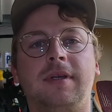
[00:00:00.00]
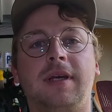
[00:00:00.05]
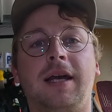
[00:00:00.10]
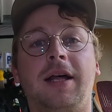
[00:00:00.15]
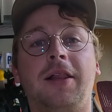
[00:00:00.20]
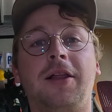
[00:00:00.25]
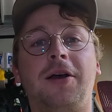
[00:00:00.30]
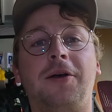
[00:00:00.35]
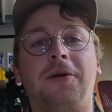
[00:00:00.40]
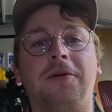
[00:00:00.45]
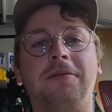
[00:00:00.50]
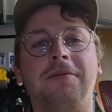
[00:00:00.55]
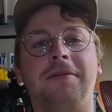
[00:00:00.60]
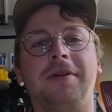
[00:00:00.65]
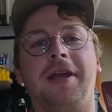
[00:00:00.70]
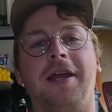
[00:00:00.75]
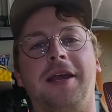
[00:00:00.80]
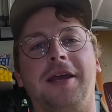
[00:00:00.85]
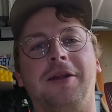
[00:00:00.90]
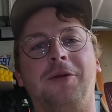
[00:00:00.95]
Hello,
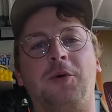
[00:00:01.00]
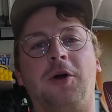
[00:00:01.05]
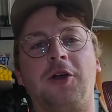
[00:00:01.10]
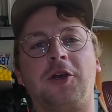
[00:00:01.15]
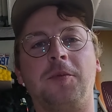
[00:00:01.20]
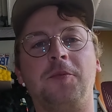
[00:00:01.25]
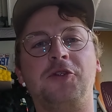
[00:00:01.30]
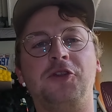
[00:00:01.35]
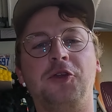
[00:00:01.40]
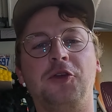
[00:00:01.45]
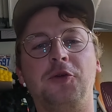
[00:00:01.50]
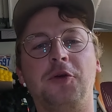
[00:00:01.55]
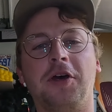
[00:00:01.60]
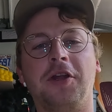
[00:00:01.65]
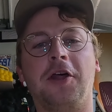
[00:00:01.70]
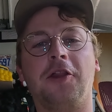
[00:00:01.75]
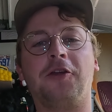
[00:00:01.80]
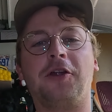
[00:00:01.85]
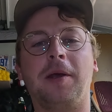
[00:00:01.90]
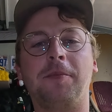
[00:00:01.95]
and welcome to
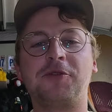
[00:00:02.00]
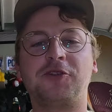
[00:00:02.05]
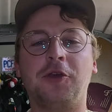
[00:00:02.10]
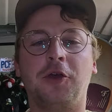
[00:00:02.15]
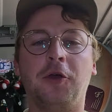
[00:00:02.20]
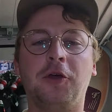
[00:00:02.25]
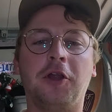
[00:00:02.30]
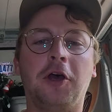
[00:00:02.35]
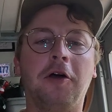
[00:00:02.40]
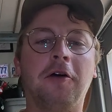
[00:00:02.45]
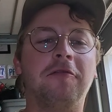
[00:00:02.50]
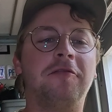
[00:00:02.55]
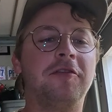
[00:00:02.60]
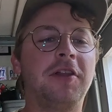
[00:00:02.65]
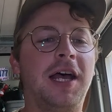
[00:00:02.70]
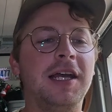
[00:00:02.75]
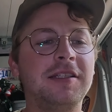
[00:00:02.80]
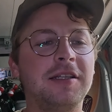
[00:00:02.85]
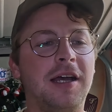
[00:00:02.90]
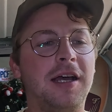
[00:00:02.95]
another episode of
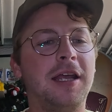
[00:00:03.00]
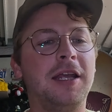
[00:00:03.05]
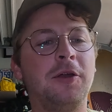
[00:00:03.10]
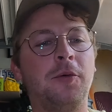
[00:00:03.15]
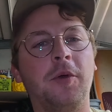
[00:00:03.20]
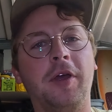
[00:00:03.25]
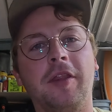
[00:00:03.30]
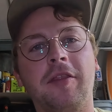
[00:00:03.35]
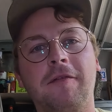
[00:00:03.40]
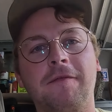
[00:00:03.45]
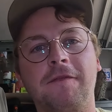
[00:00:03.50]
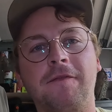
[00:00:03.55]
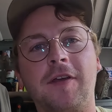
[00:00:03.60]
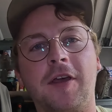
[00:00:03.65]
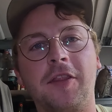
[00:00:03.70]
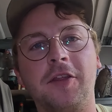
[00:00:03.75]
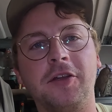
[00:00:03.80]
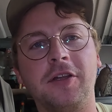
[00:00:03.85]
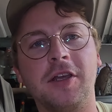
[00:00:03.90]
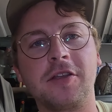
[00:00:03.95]
Fly Tying with
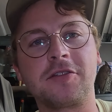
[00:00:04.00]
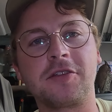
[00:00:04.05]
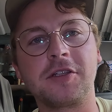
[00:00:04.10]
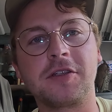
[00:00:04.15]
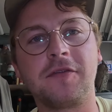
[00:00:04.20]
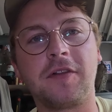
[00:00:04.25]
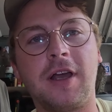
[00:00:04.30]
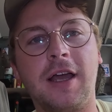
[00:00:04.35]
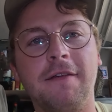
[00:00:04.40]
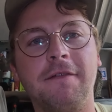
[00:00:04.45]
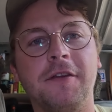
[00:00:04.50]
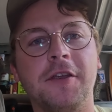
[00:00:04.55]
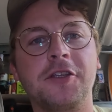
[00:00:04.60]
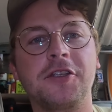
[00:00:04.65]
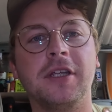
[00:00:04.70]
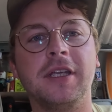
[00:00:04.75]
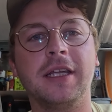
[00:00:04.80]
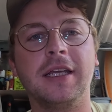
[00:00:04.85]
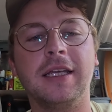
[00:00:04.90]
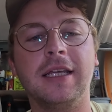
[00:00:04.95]
Feather Dusters Fly
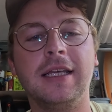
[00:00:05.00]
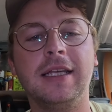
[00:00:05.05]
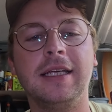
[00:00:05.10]
Fishing.